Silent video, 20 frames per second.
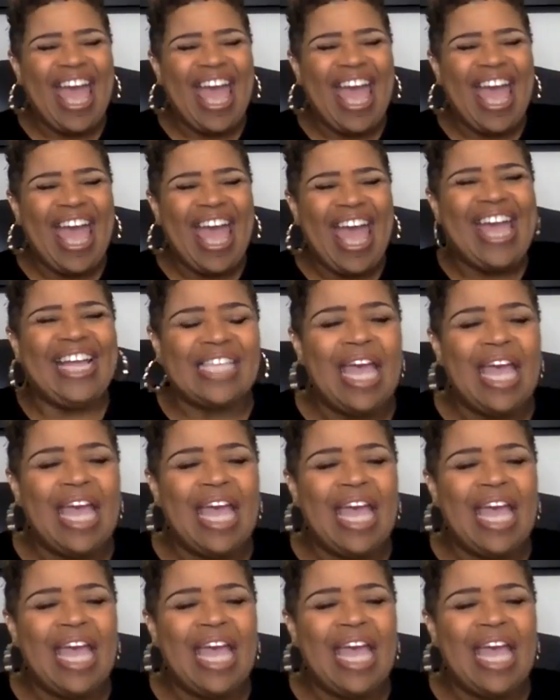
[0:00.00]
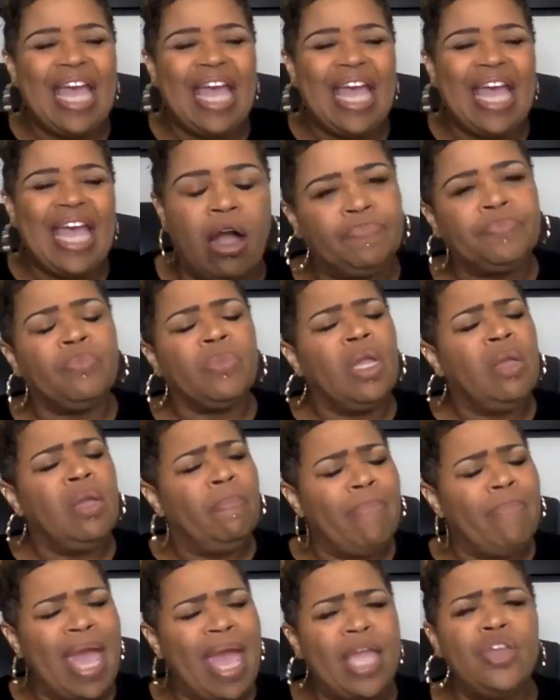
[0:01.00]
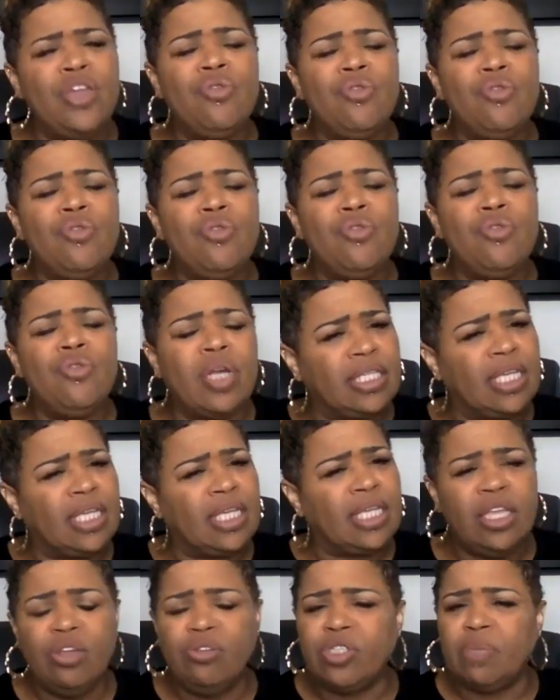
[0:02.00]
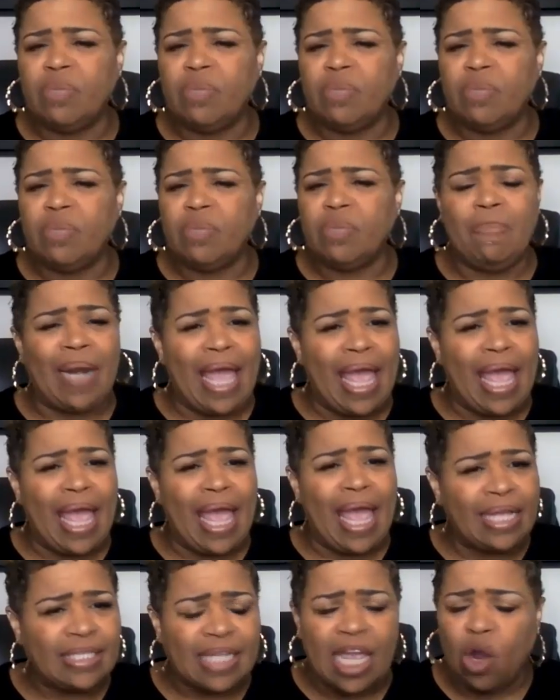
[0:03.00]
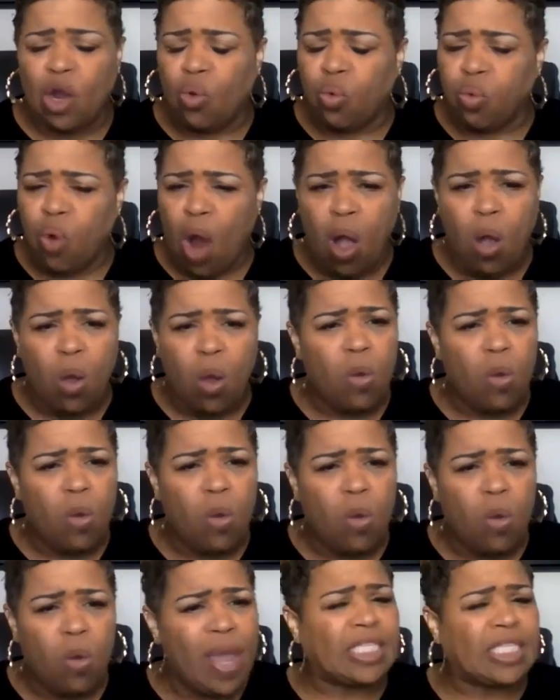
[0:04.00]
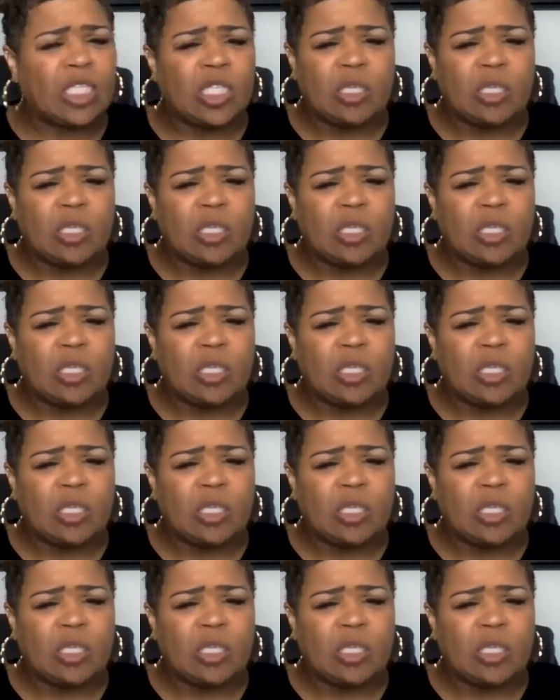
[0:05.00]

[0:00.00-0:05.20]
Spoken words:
Yes, and may you continue to be blessed and grow and